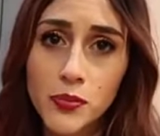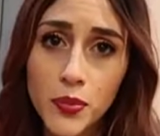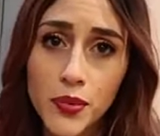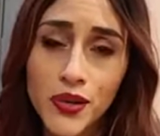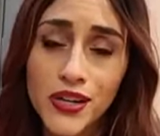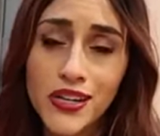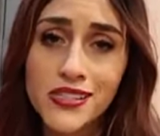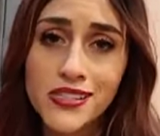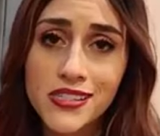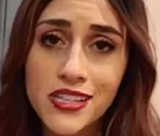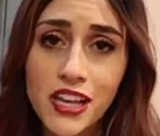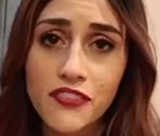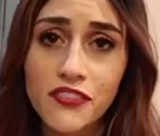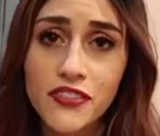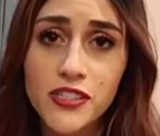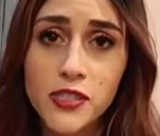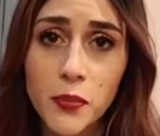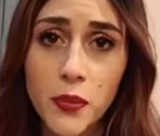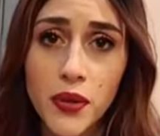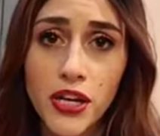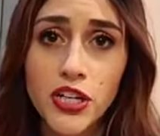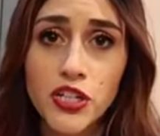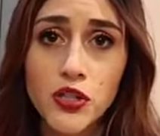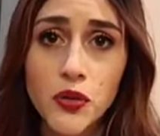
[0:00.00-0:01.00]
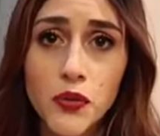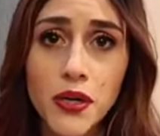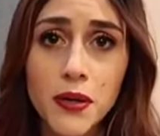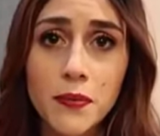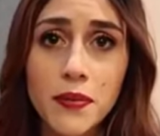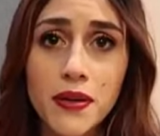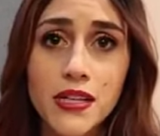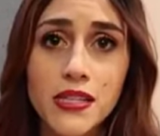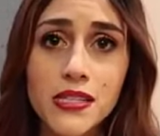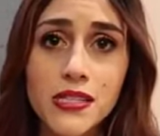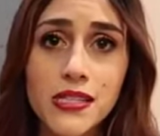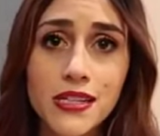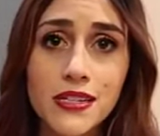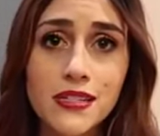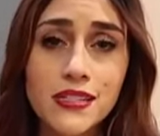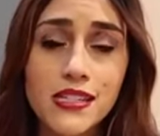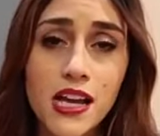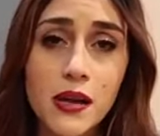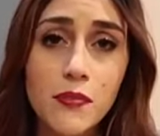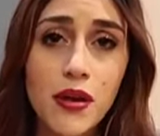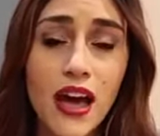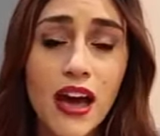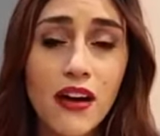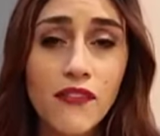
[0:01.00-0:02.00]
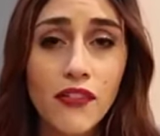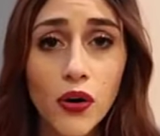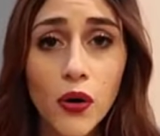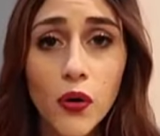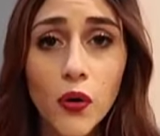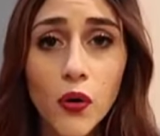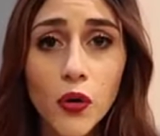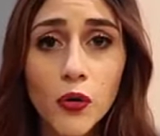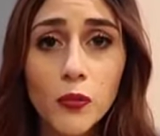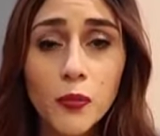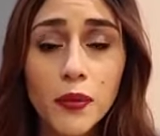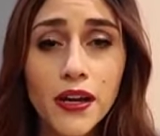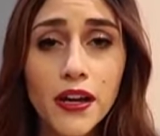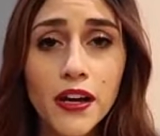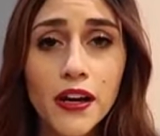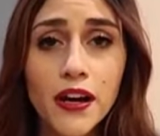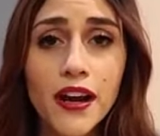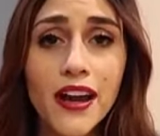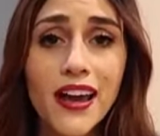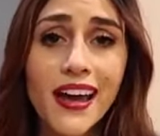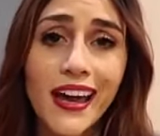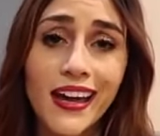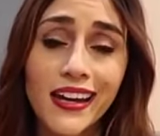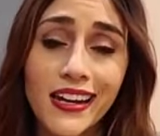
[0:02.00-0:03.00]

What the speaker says: pretty self-explanatory because next time you have a cold beer